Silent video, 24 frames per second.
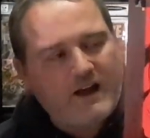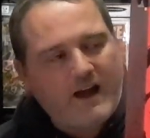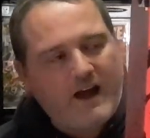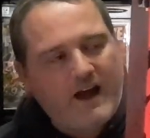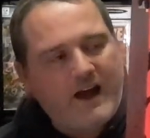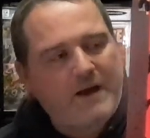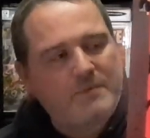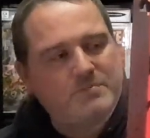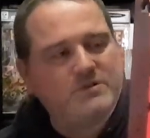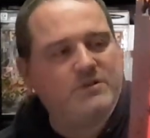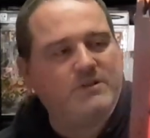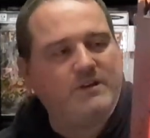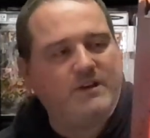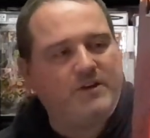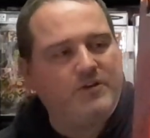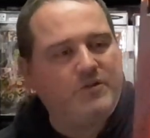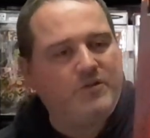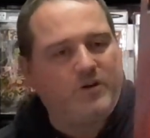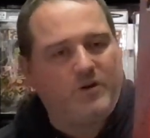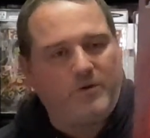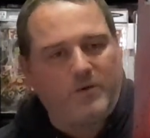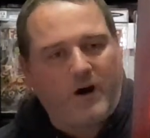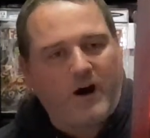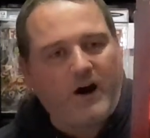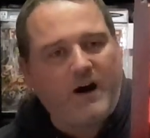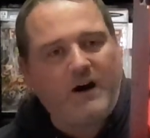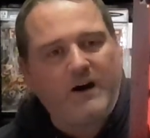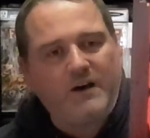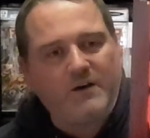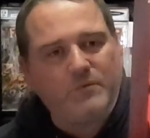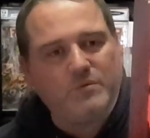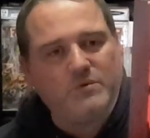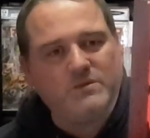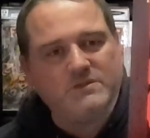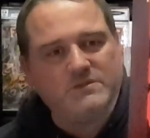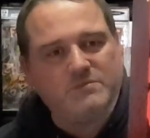absolutely incredible.
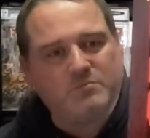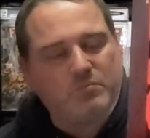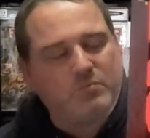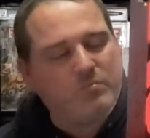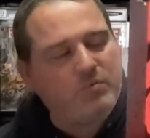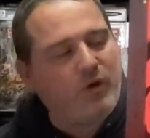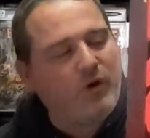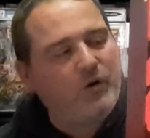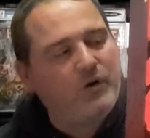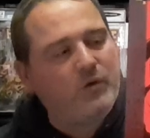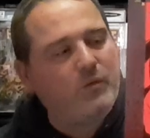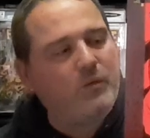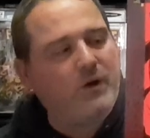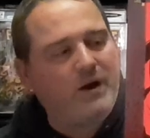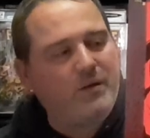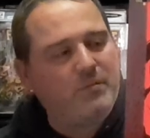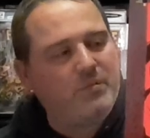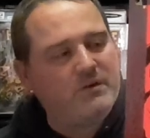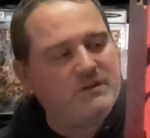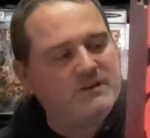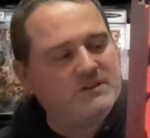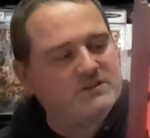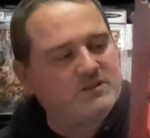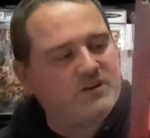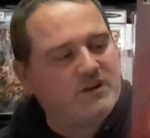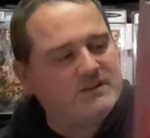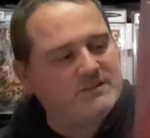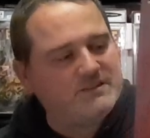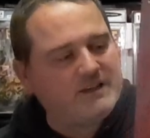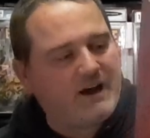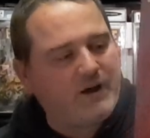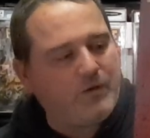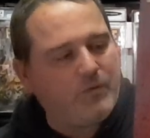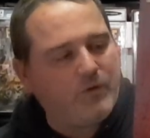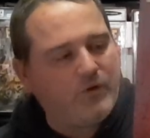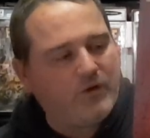I was blown away by this guy's
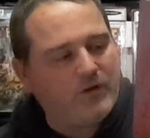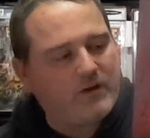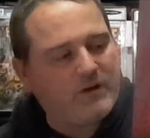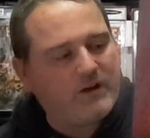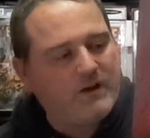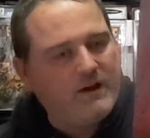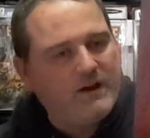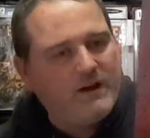artwork,